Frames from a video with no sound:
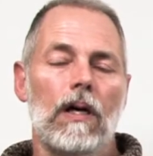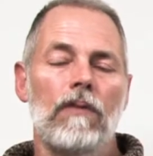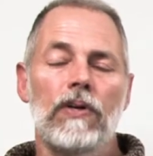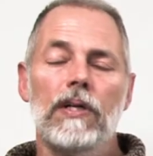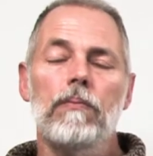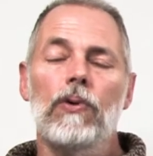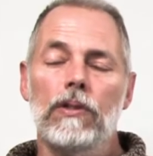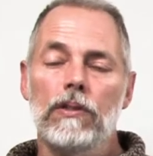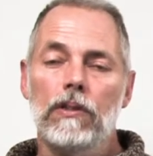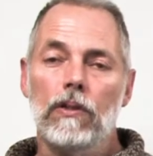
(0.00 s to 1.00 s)
A very
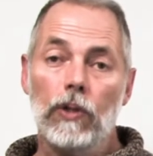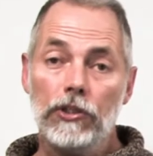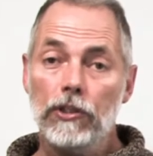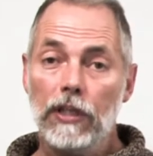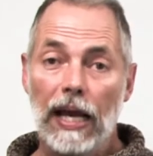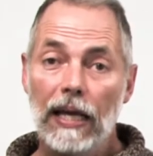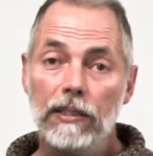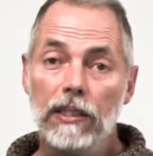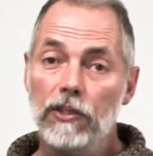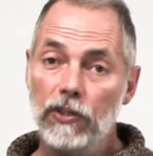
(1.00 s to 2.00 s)
important question to
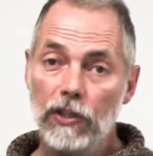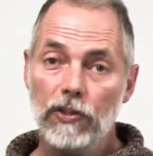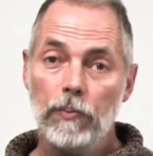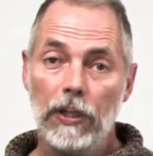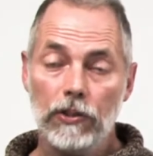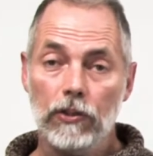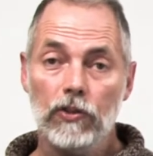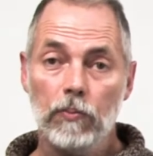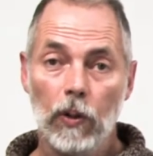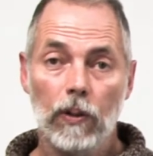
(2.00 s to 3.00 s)
ask is, does the patient
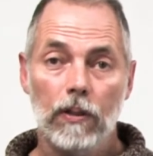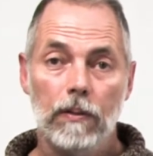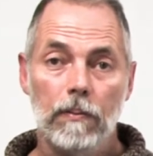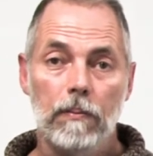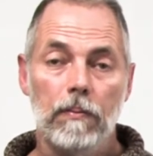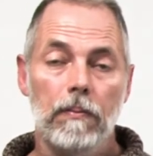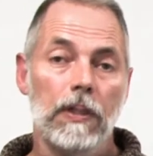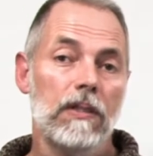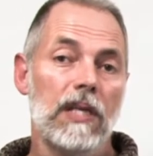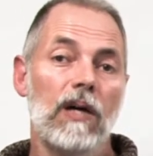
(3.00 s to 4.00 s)
smoke?
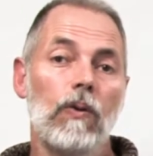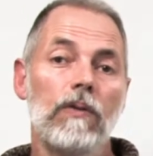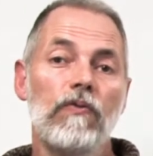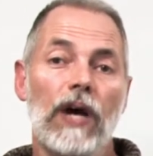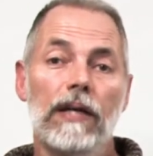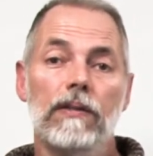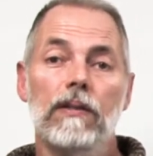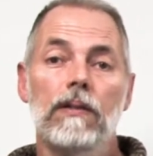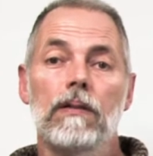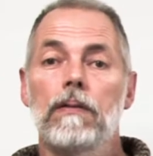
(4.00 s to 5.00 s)
Because that one
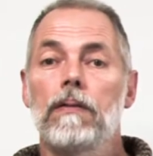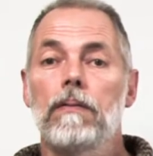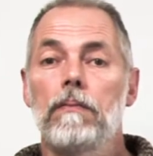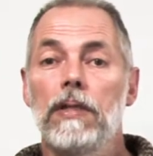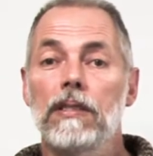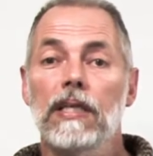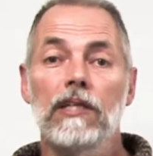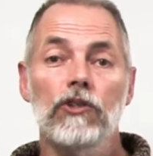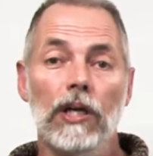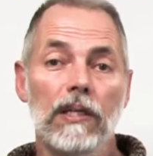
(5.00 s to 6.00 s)
factor makes
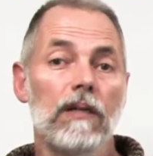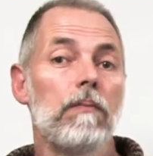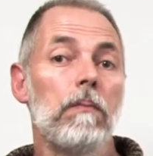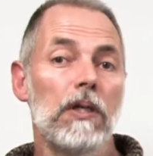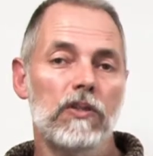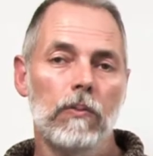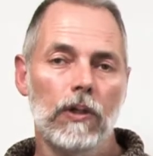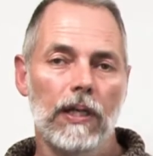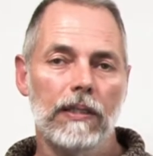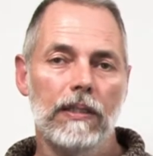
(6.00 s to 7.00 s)
angina much
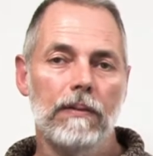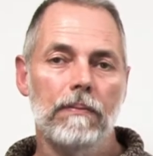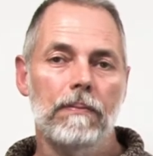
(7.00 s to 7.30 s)
more likely.